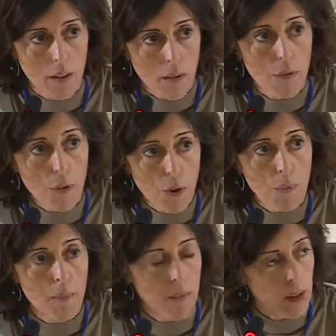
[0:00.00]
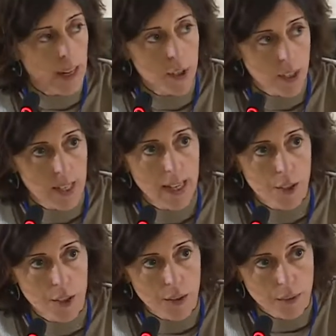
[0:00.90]
from
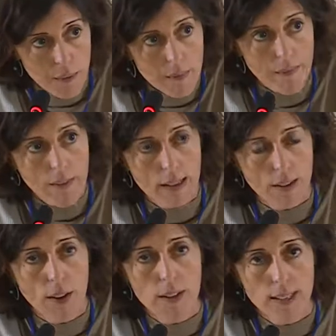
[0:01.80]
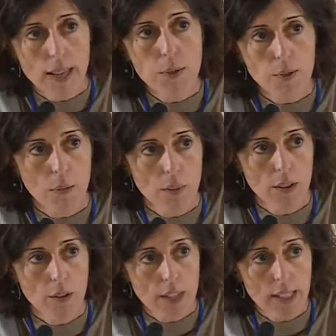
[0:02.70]
legislation that stems from the
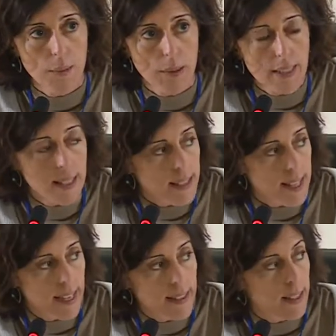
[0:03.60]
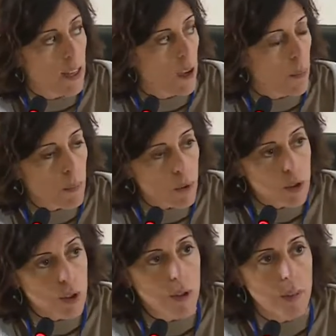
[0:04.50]
treaty. But this said,
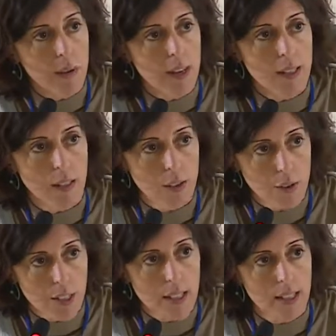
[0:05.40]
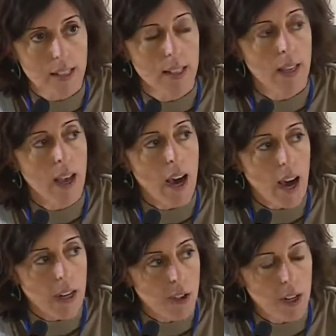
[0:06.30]
most human rights treaties
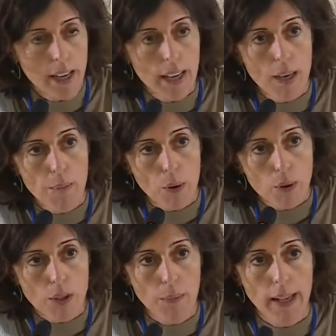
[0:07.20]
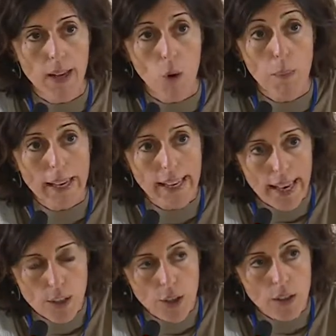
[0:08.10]
actually impose
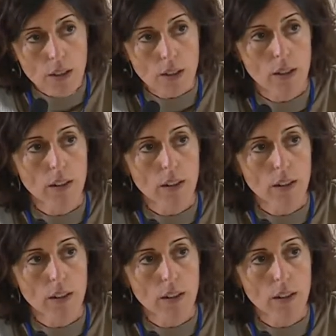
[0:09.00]
obligations